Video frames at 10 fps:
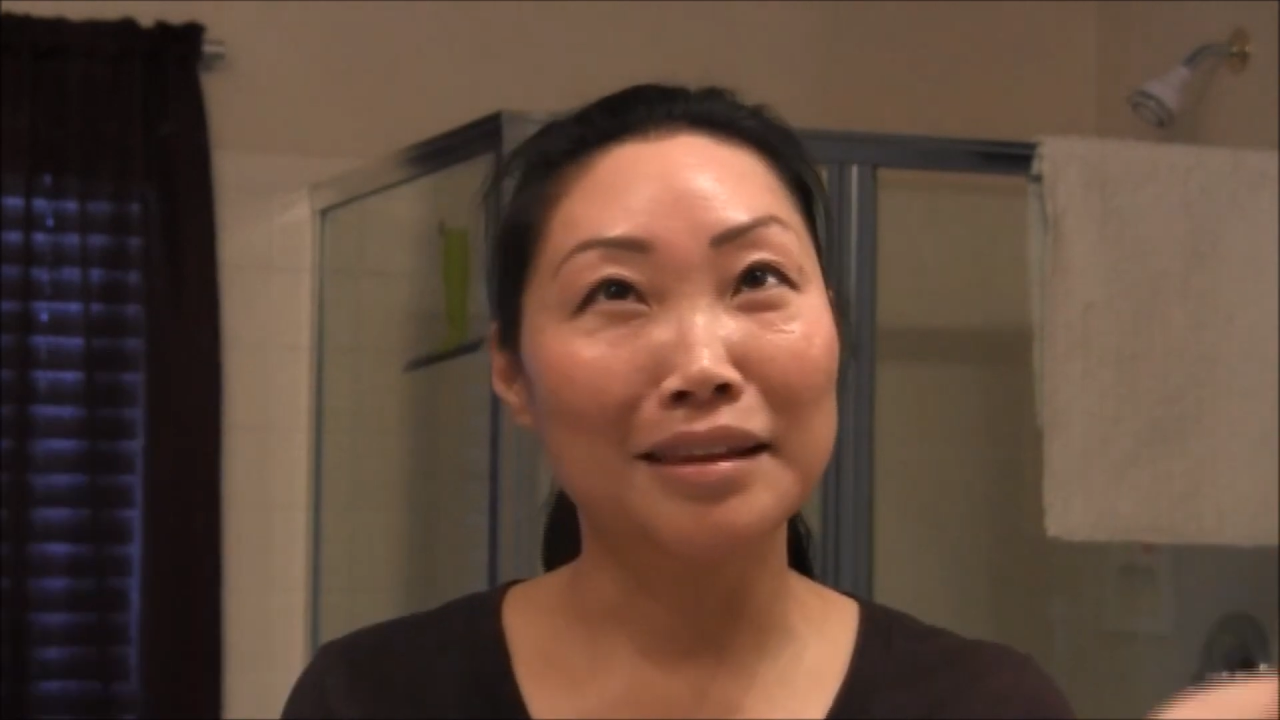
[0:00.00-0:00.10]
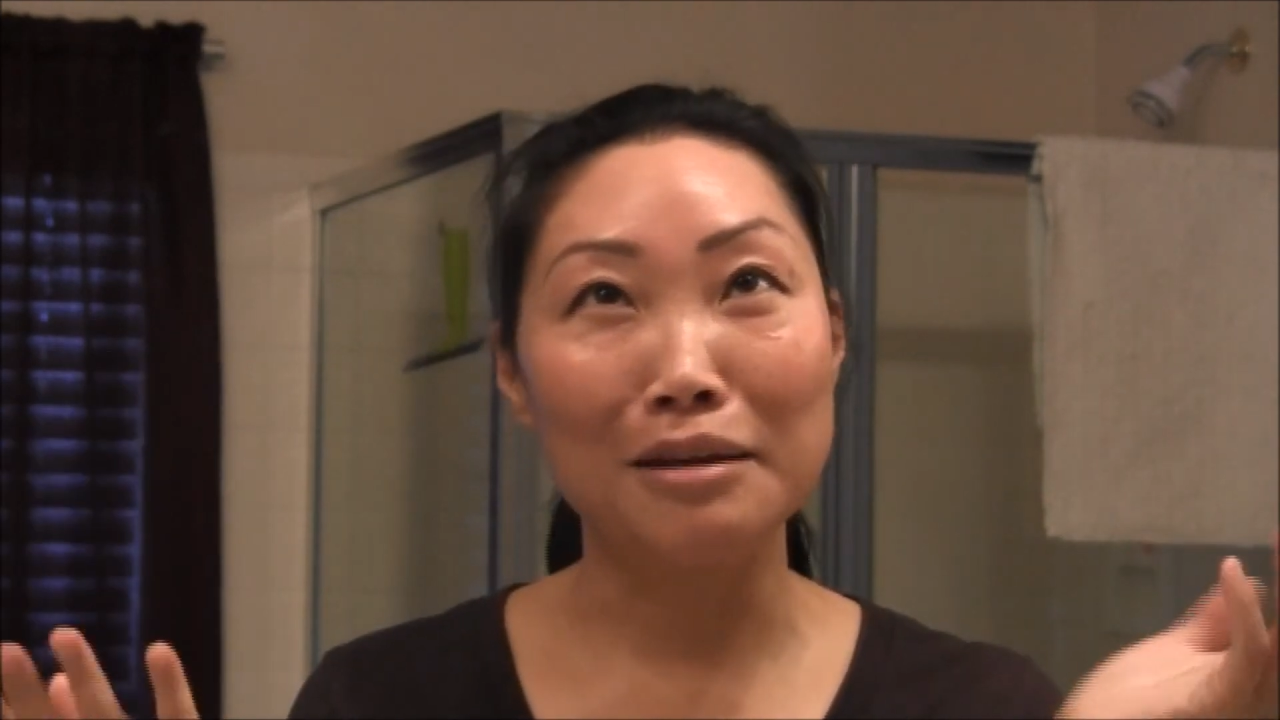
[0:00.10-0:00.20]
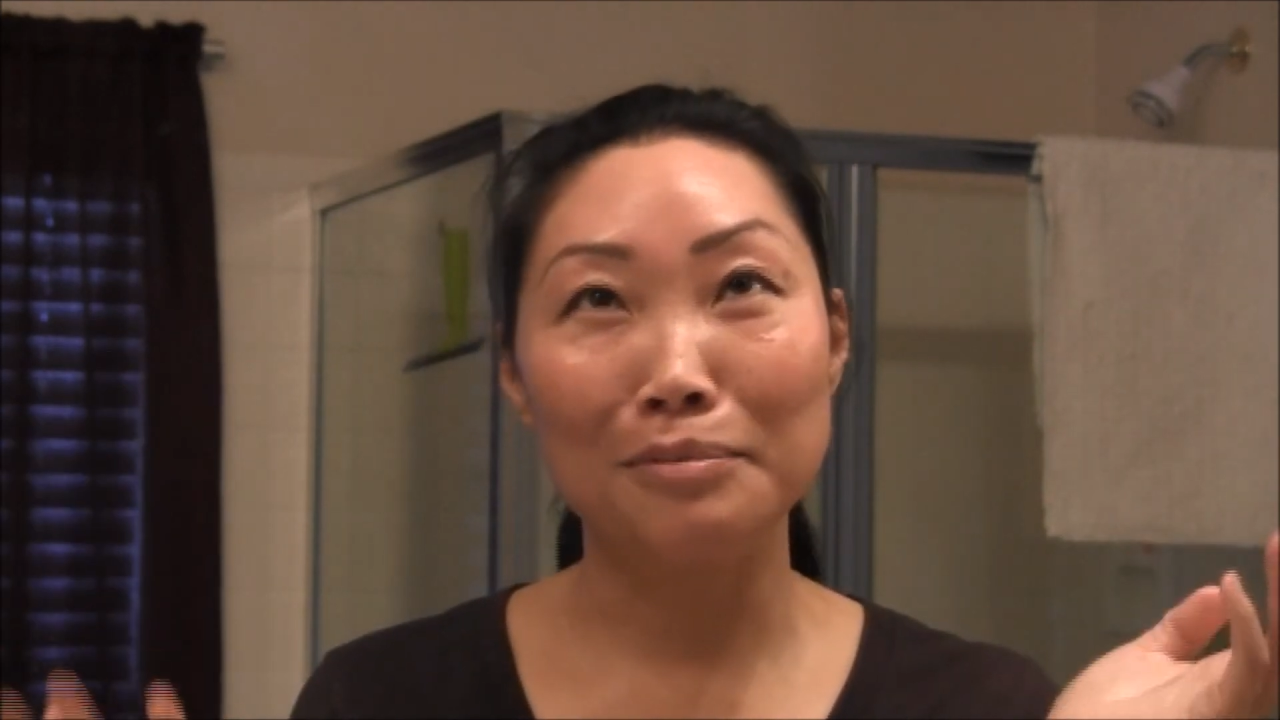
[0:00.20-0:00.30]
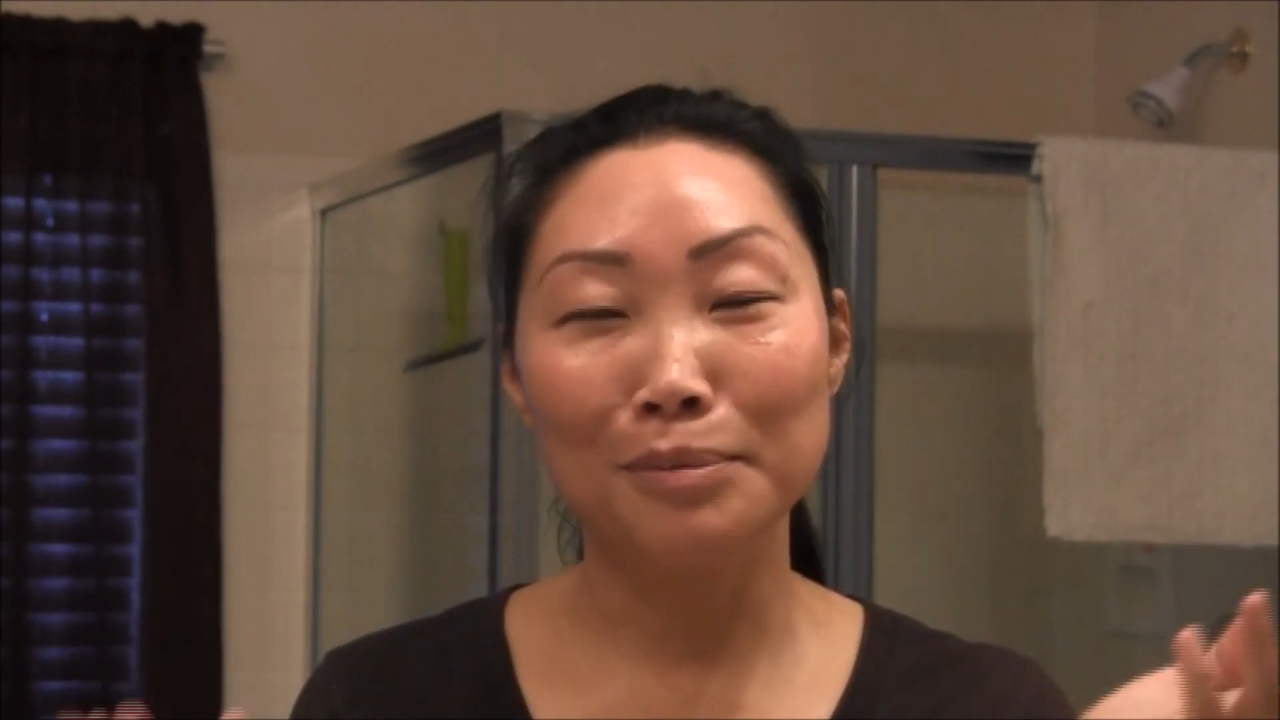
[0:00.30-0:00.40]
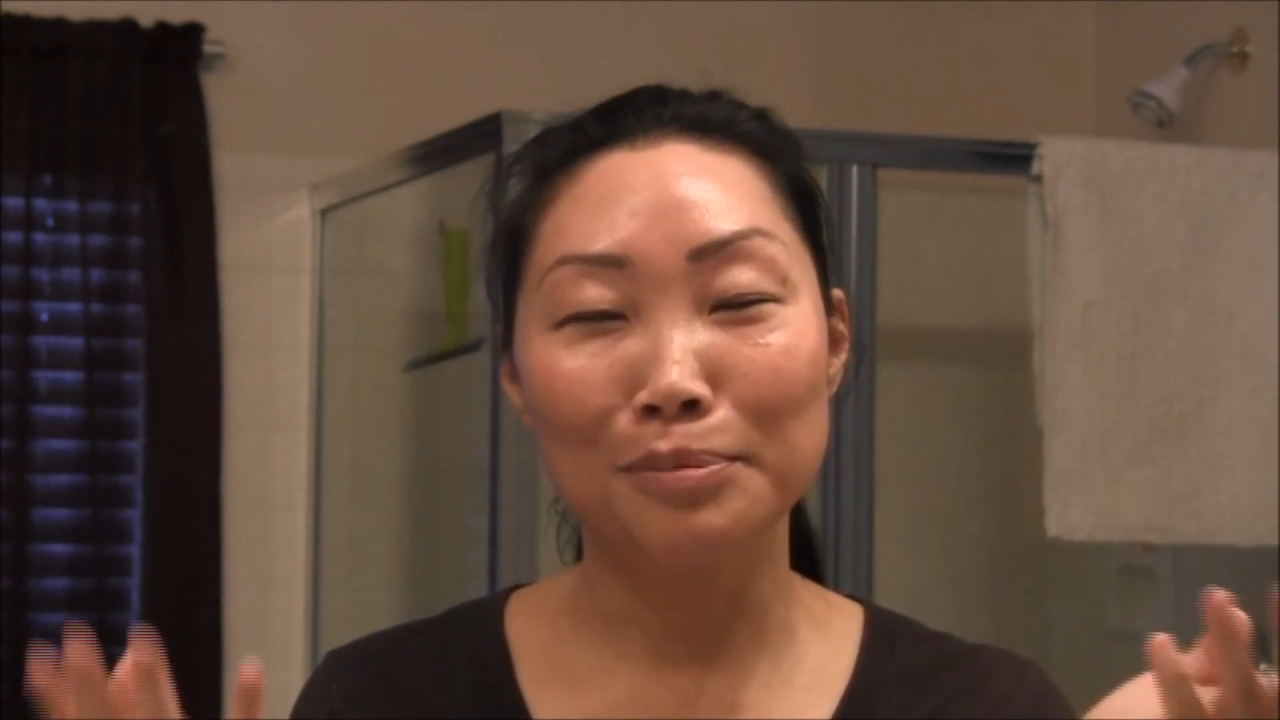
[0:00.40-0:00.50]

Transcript: a lot of